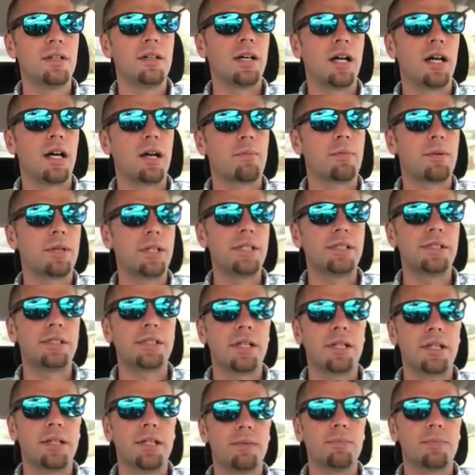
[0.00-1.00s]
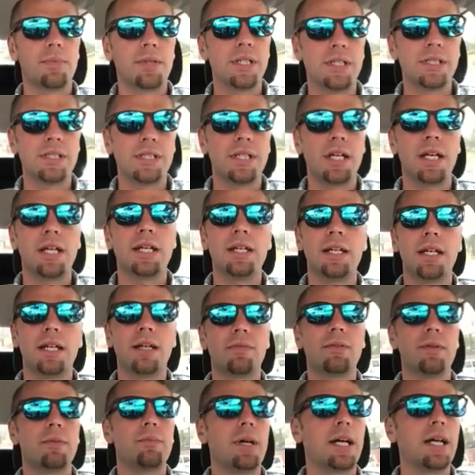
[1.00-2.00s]
I appreciate appreciate
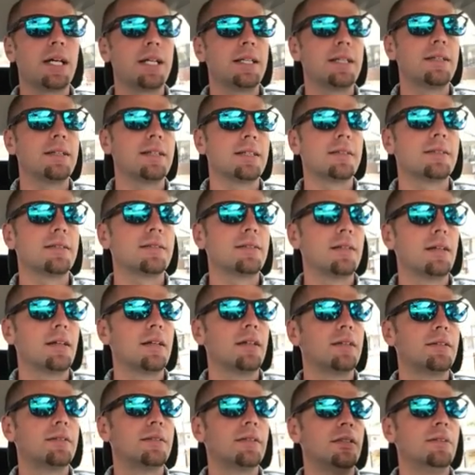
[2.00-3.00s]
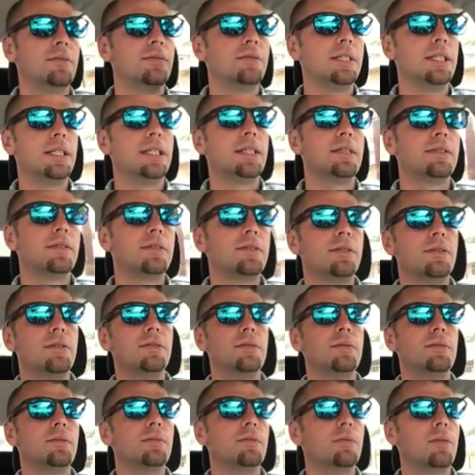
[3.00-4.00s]
everybody that's uh, tuned in
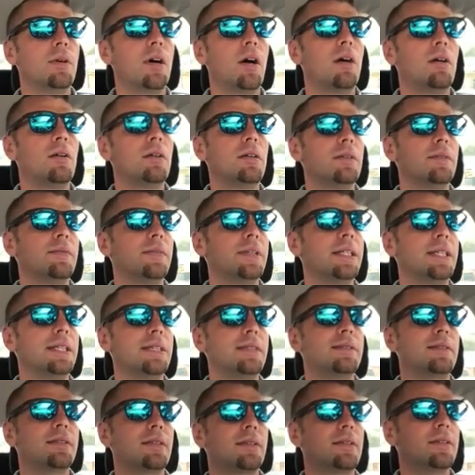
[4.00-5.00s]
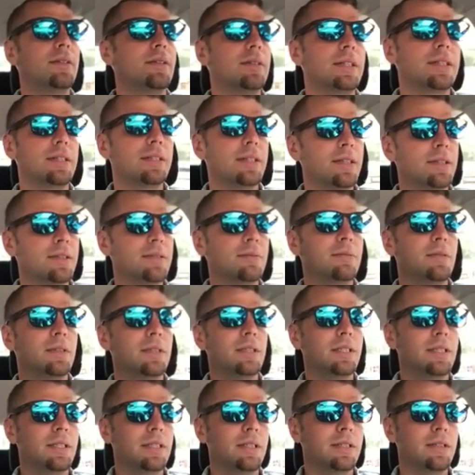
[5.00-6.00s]
to all of these, including this
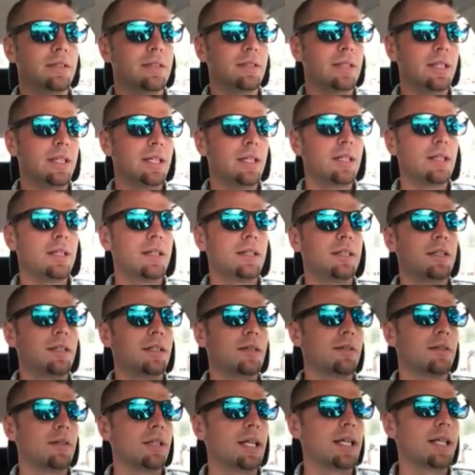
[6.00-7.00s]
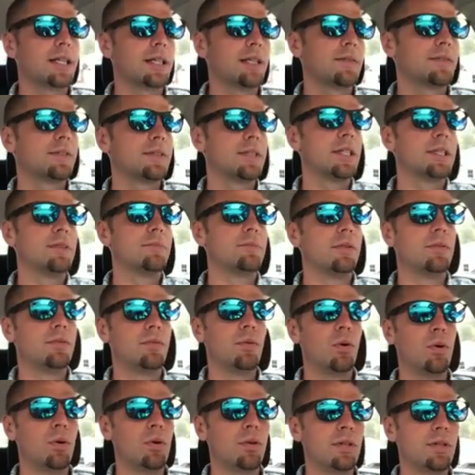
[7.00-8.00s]
one and you know, like I've said
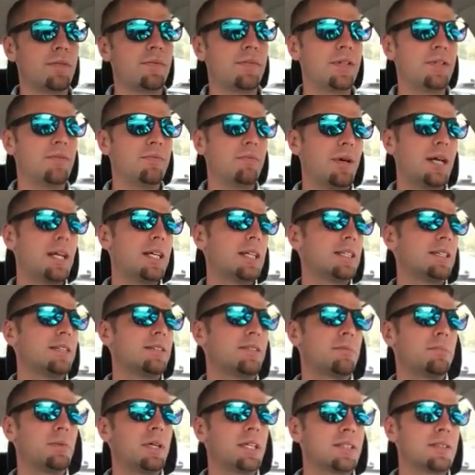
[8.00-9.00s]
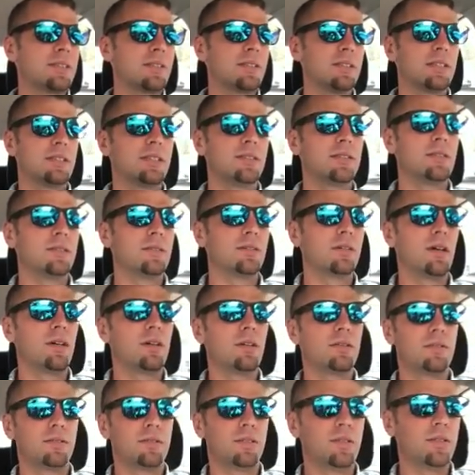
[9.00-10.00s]
before, if you've made it especially to
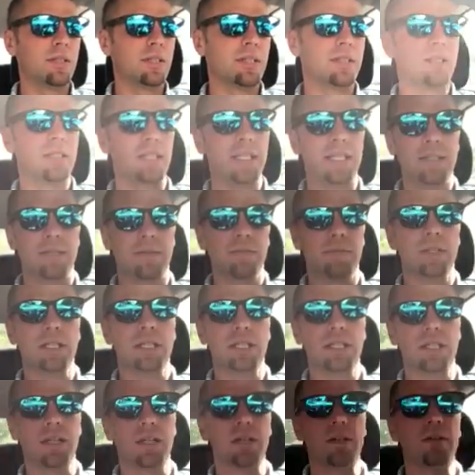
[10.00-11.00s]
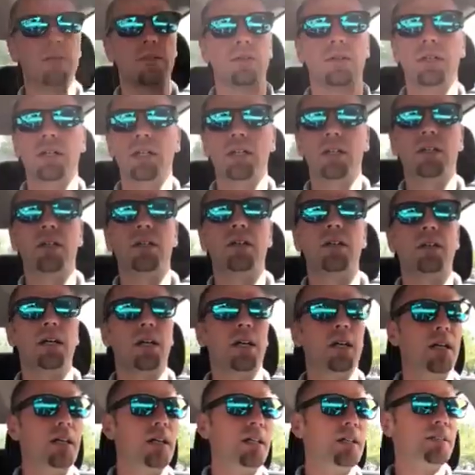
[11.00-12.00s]
to the tenth video,
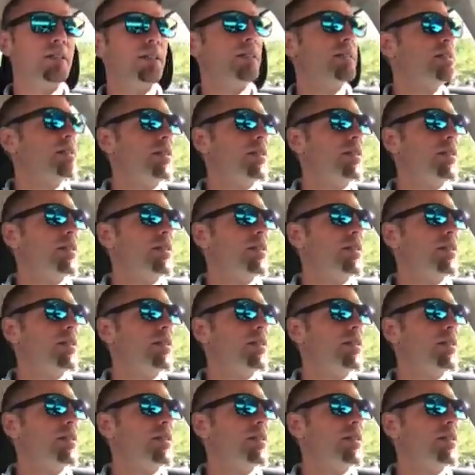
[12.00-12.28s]
uh,